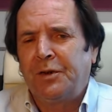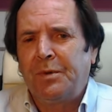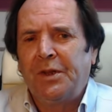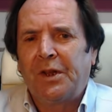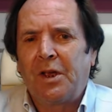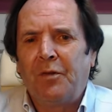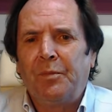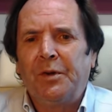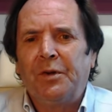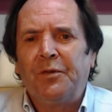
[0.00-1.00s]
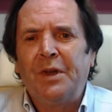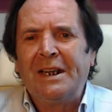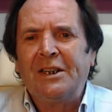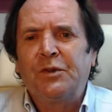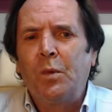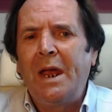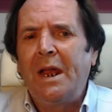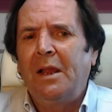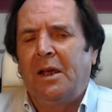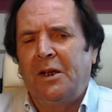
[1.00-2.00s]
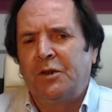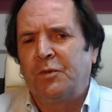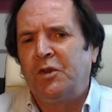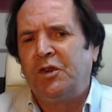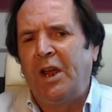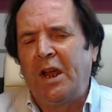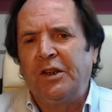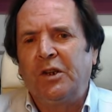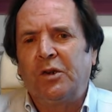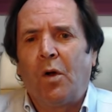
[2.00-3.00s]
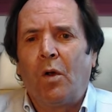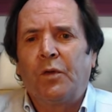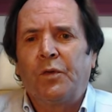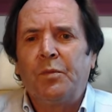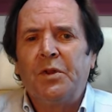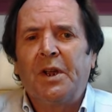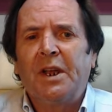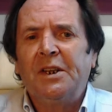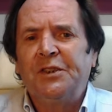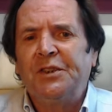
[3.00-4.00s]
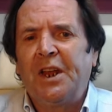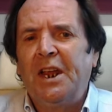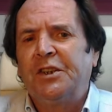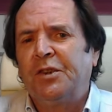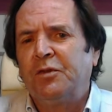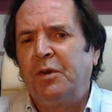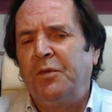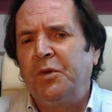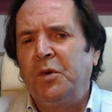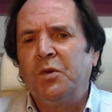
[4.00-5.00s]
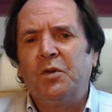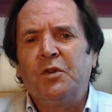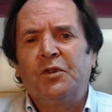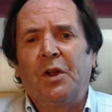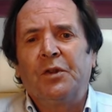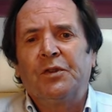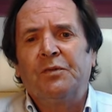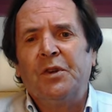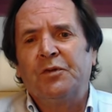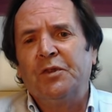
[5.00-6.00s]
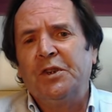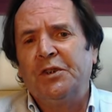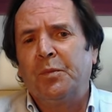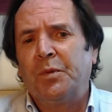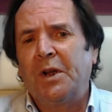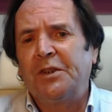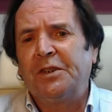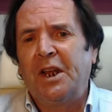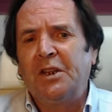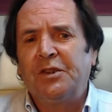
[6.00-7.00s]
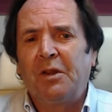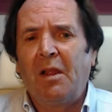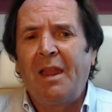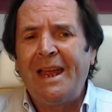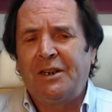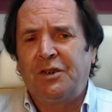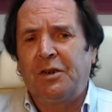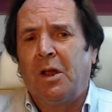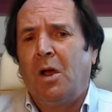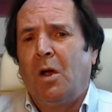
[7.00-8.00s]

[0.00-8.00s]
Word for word: I mean, the government of Venezuela has rejected calls from the United States to review the results of its recent presidential election,